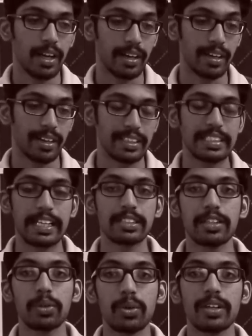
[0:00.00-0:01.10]
Uh, it's actually
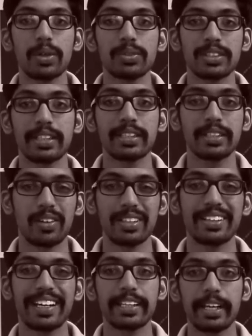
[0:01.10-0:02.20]
cold outside, not a
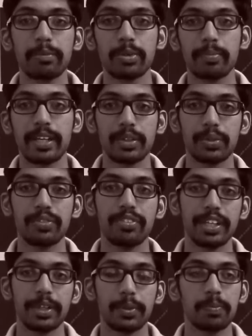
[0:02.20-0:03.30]
great time to make a good
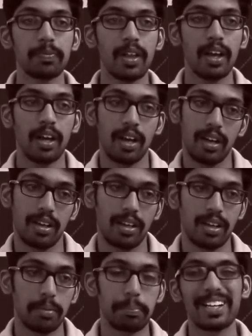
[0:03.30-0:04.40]
video.
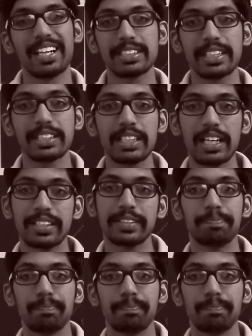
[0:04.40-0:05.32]
But let's get started.